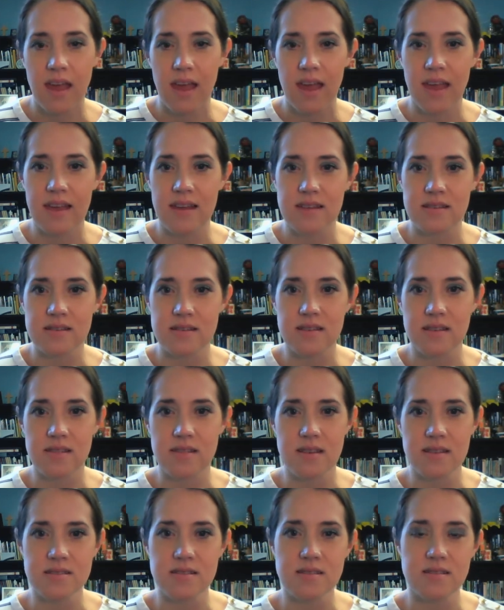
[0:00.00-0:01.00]
And
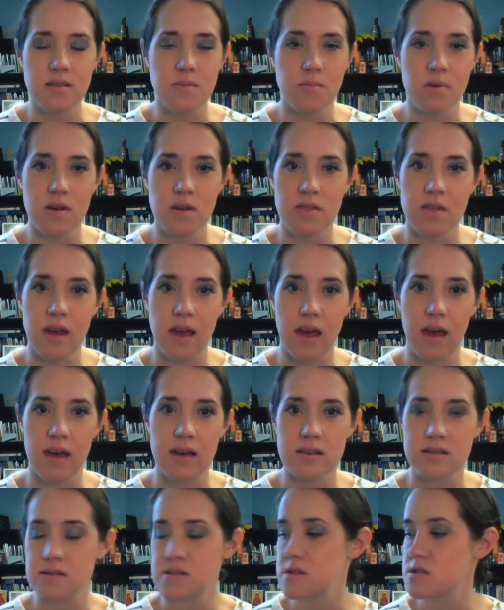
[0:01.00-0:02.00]
this is a book that
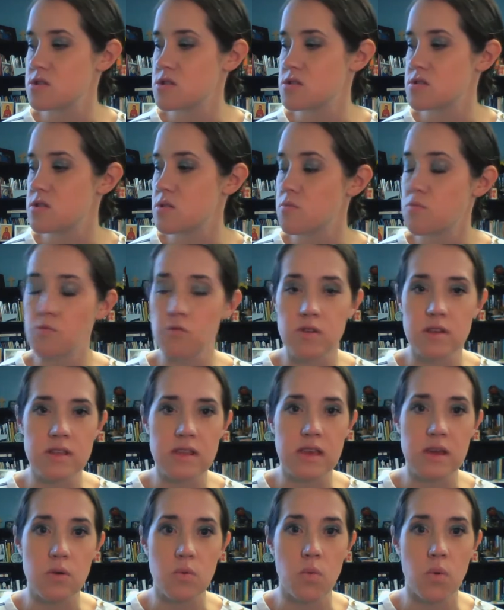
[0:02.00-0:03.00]
has just some
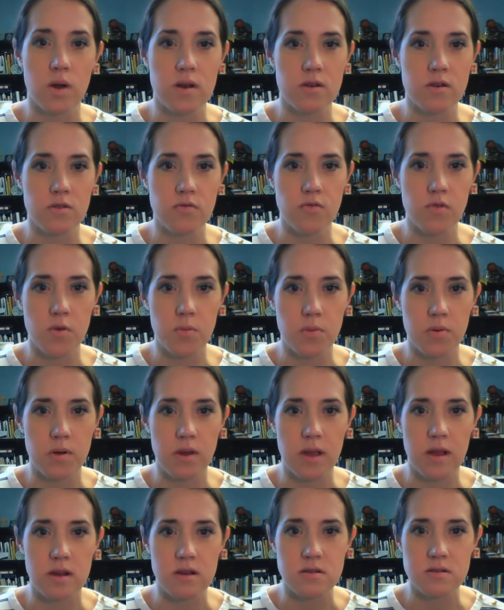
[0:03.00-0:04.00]
really wonderful
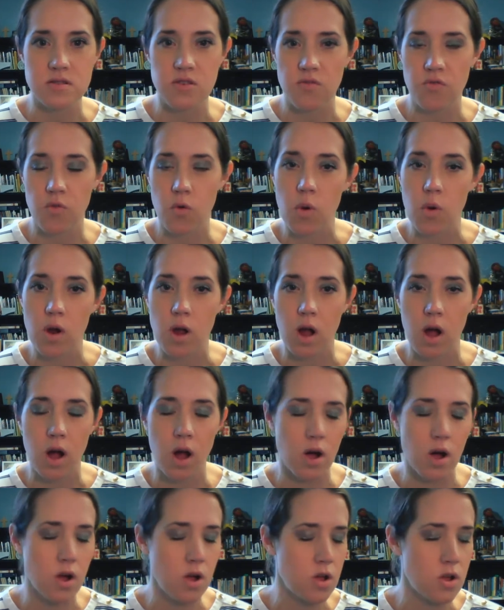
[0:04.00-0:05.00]
prayers for
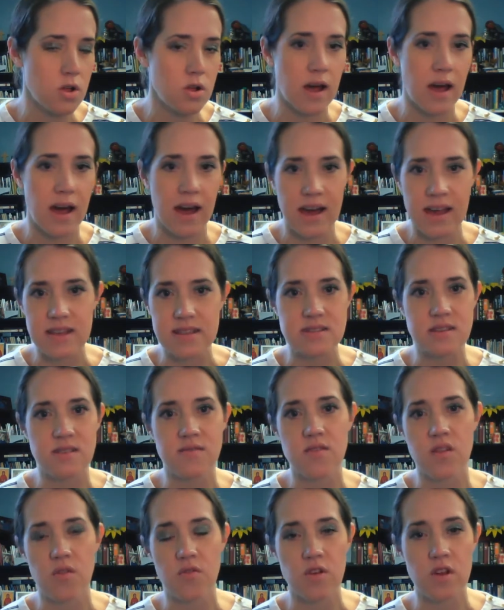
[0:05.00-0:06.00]
all kinds
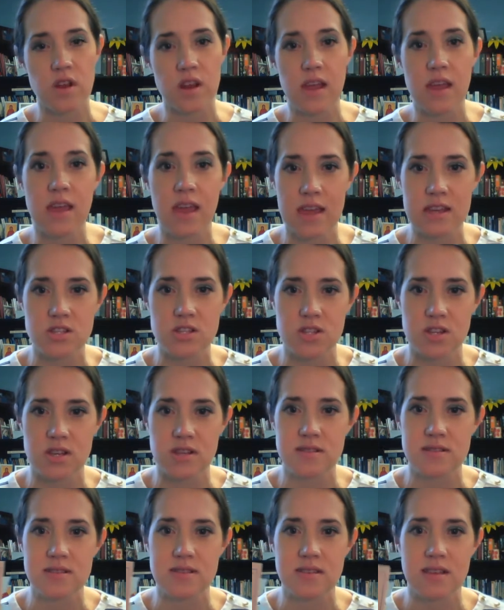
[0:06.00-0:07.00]
of different
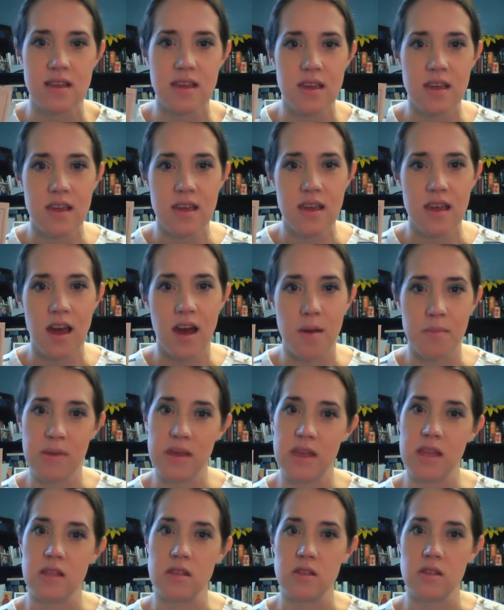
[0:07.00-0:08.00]
occasions um,
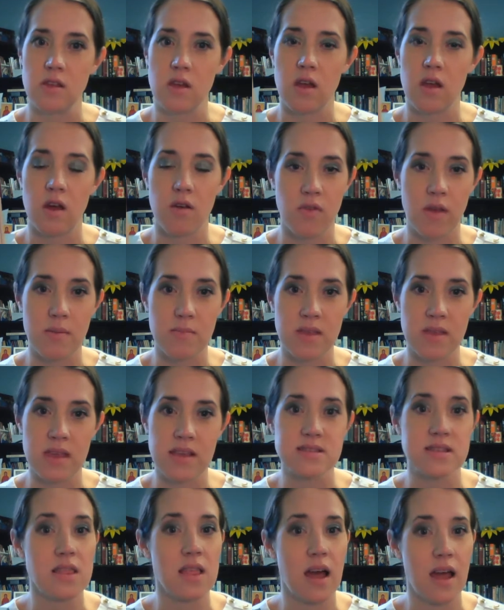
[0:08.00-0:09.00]
in a
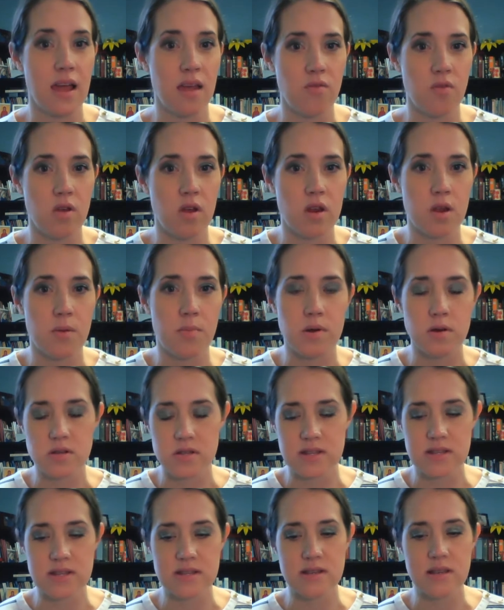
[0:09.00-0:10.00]
family's life or in a
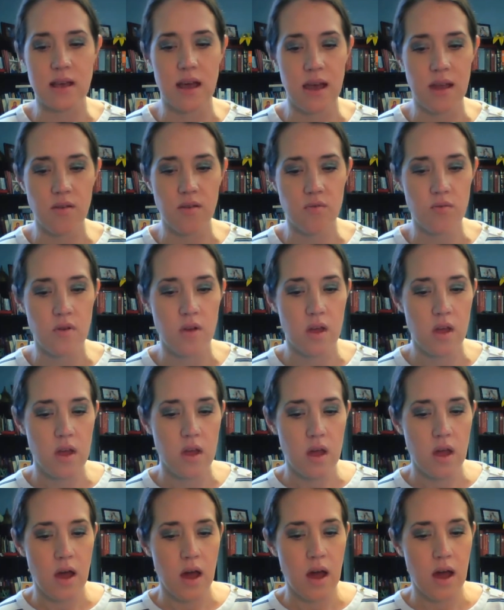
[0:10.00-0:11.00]
person's life.
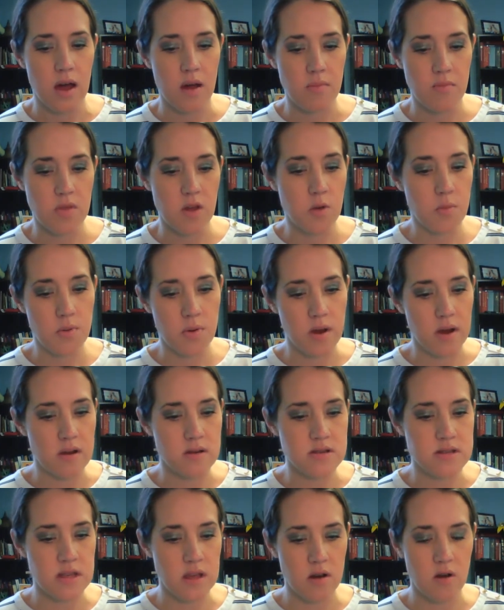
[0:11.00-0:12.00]
Um, they're
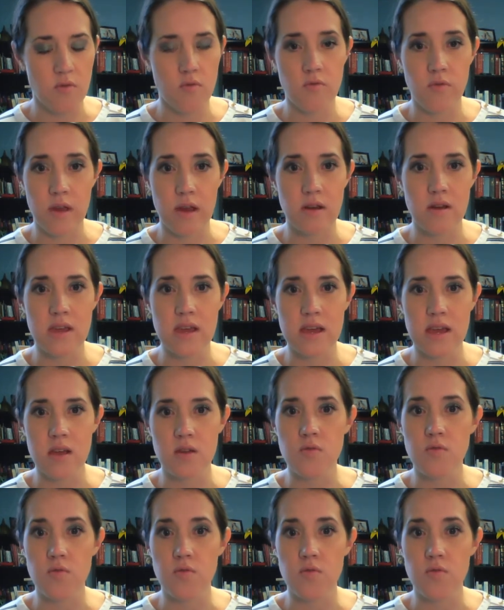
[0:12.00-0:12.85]
prayers that are very kid